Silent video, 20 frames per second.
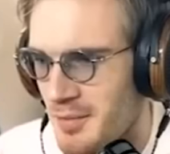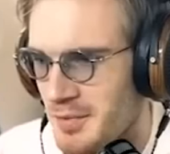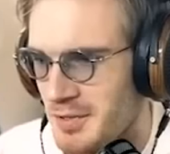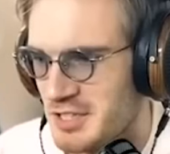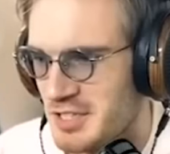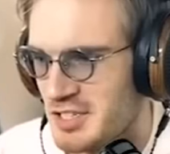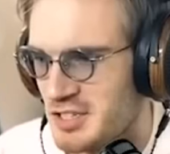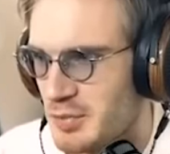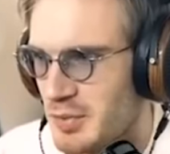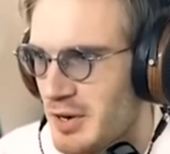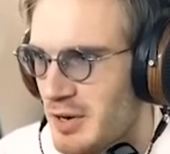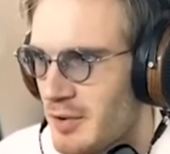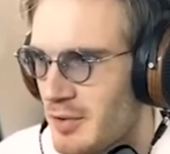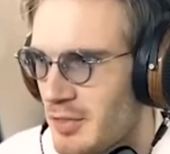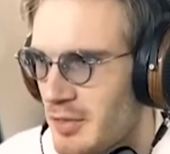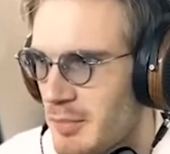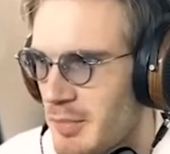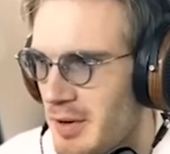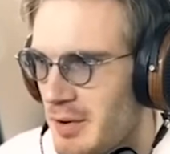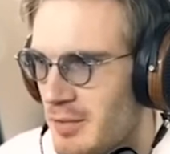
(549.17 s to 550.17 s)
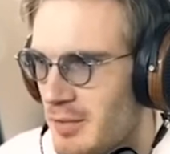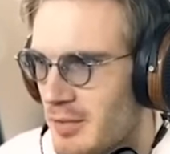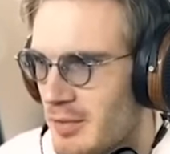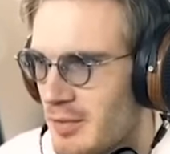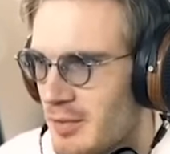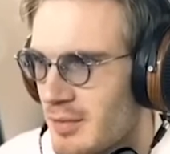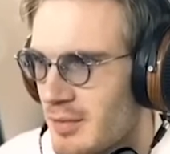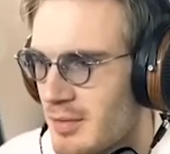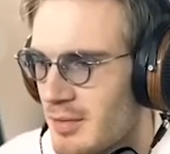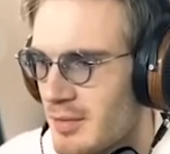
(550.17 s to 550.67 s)
What's this written on the mirror?
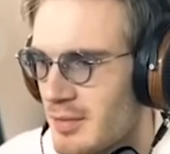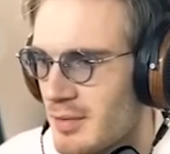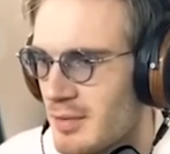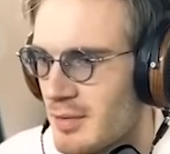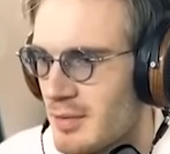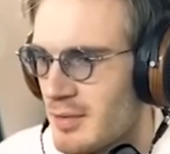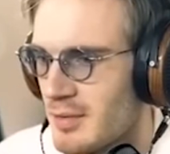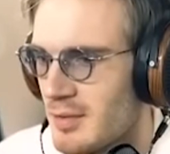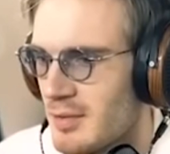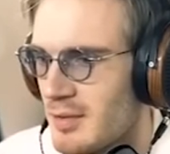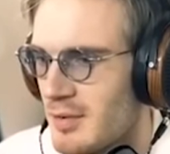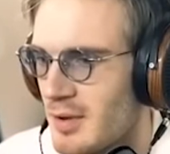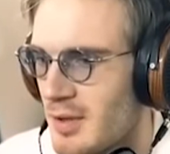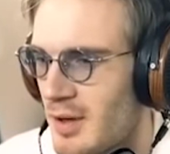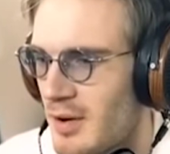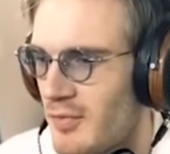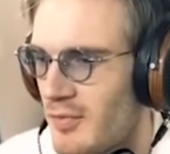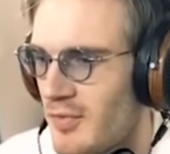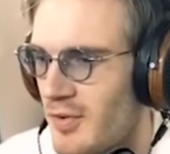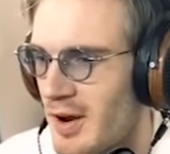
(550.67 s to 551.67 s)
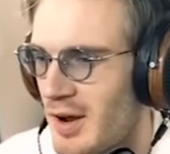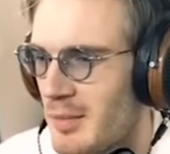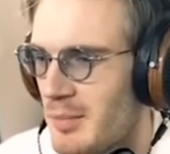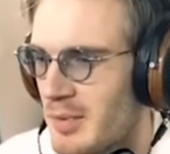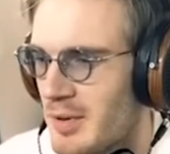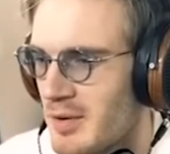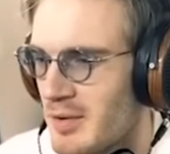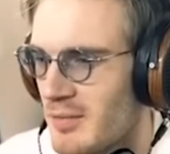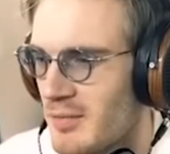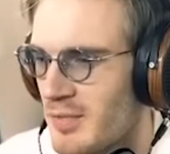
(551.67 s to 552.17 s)
A
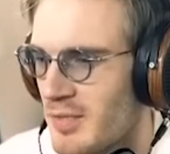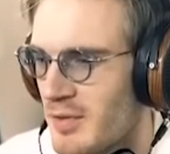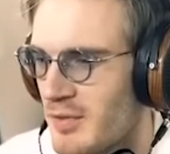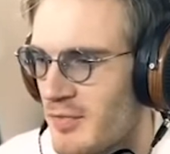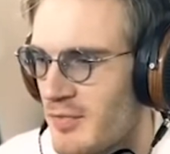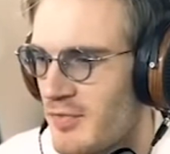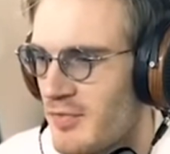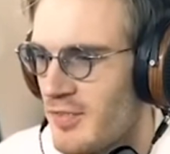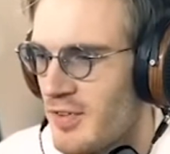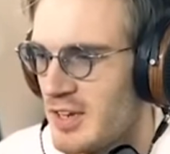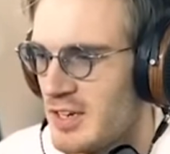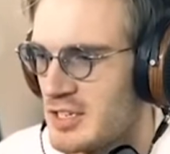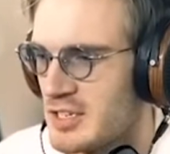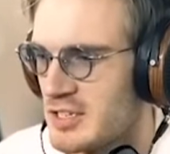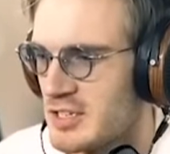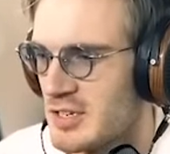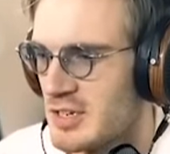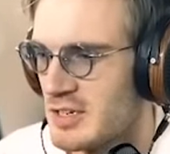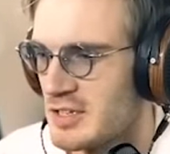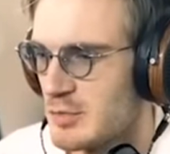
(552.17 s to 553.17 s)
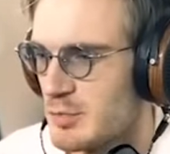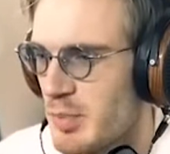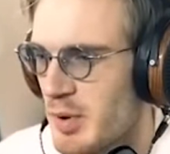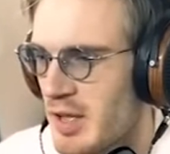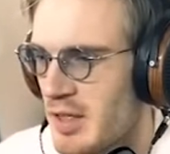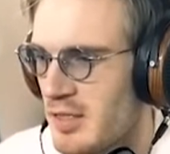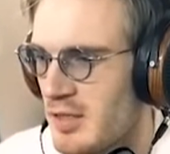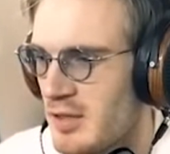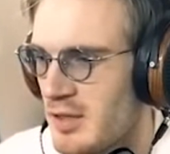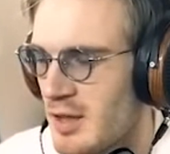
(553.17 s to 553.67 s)
fragment of the fish is
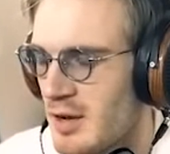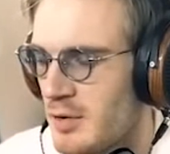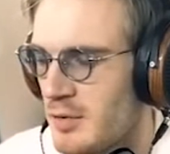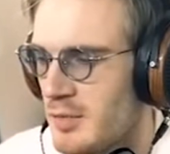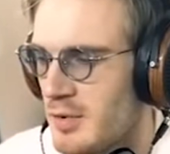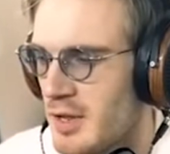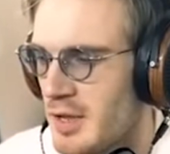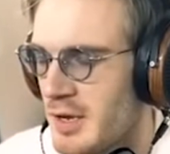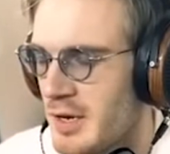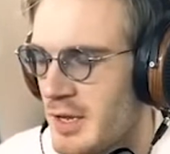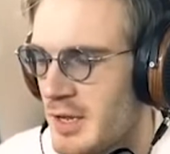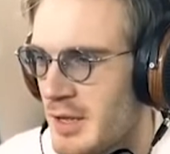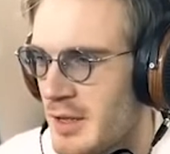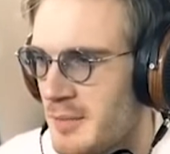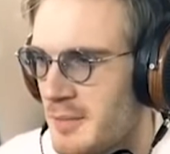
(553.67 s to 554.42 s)
by the yellow lady.